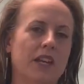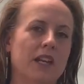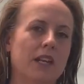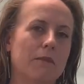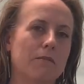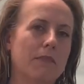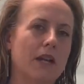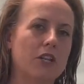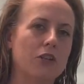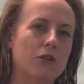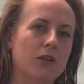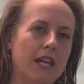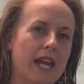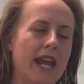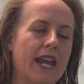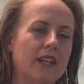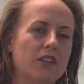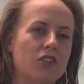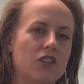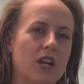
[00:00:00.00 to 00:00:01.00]
But you
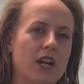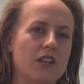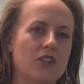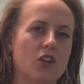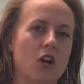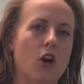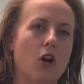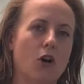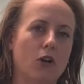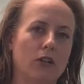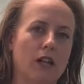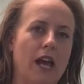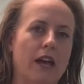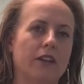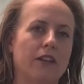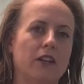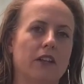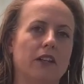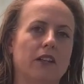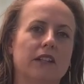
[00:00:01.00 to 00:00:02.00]
can change a whole
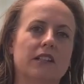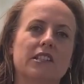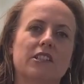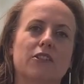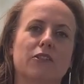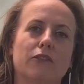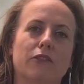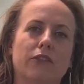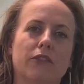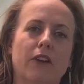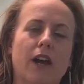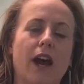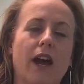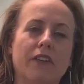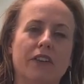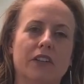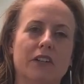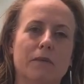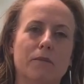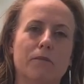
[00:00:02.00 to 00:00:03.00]
other list of
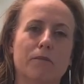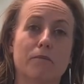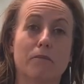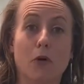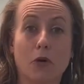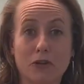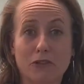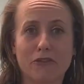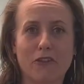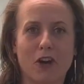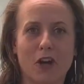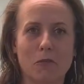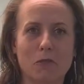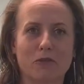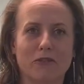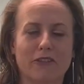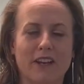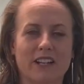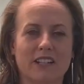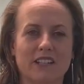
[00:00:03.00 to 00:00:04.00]
other modifiable
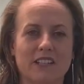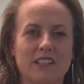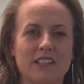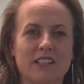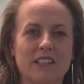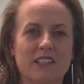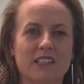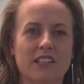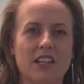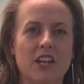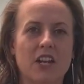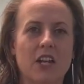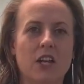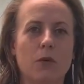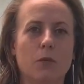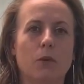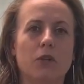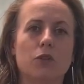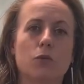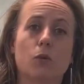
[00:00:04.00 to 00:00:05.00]
factors
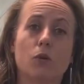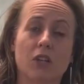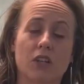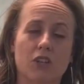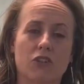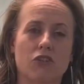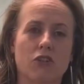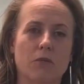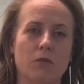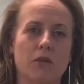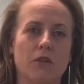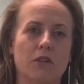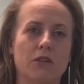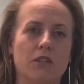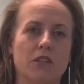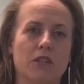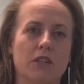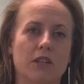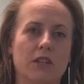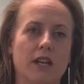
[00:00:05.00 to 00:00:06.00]
which will
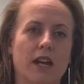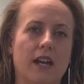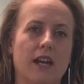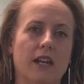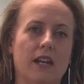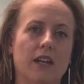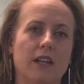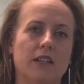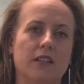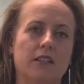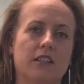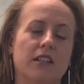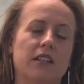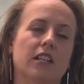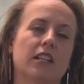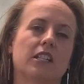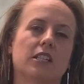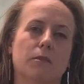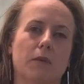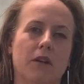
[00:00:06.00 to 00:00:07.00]
contribute to the
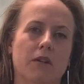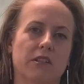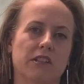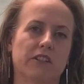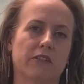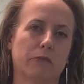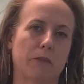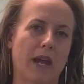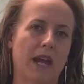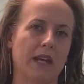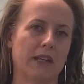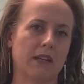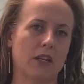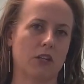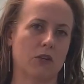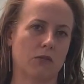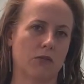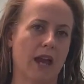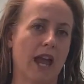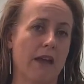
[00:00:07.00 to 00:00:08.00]
experience of pain that
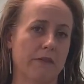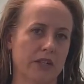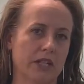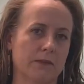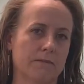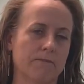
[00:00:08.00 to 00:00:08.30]
you're having.